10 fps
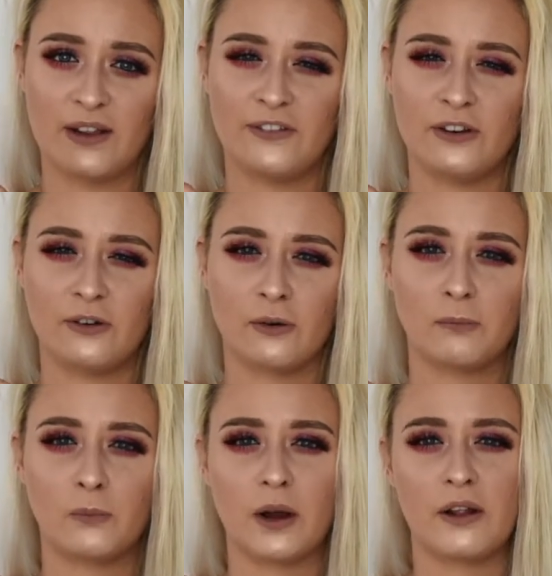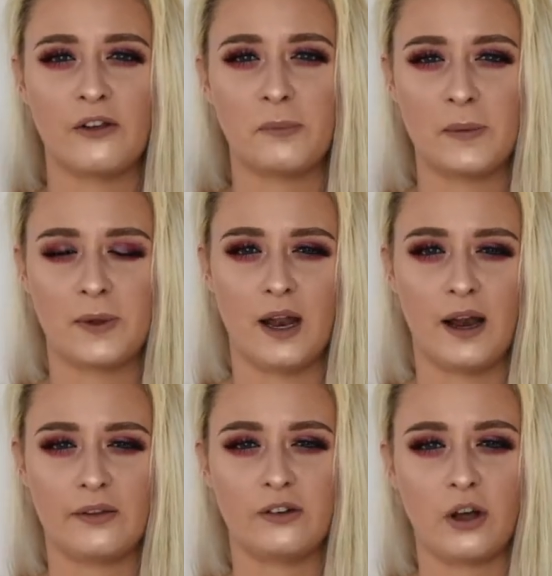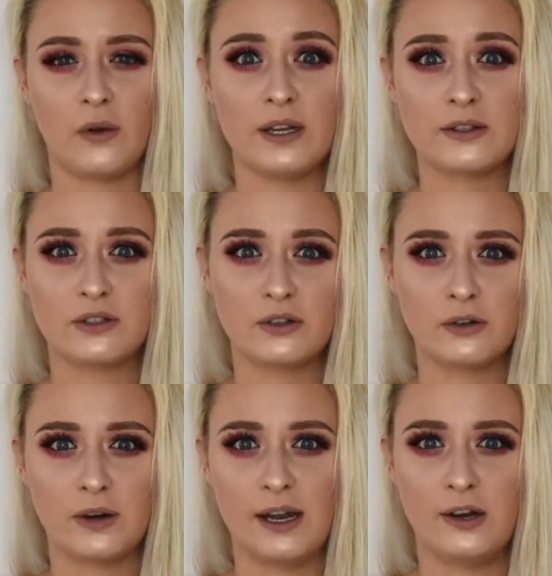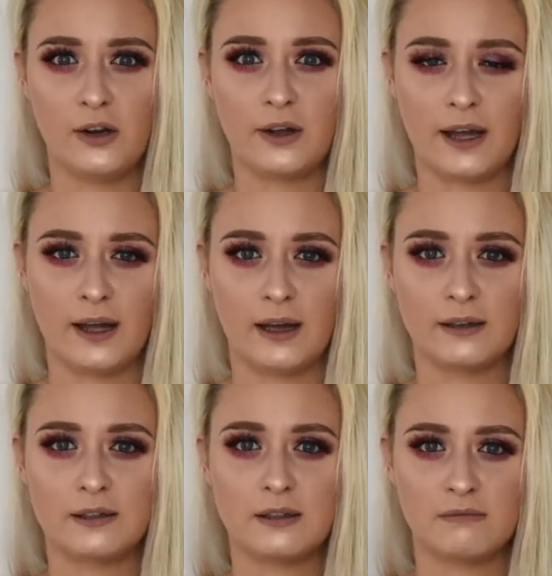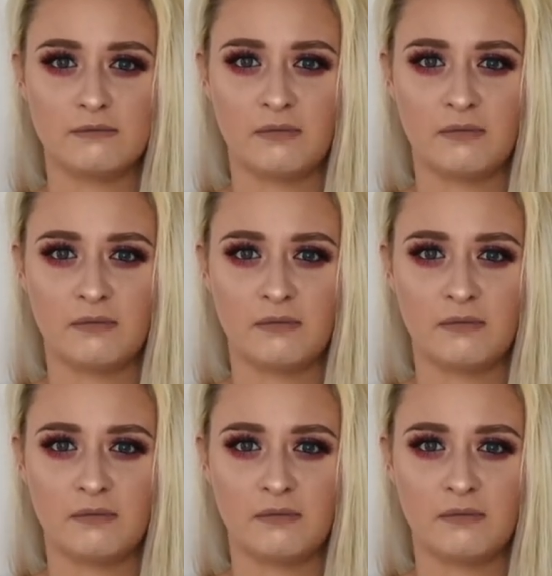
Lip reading: if you're one of those people that likes to go in store and look at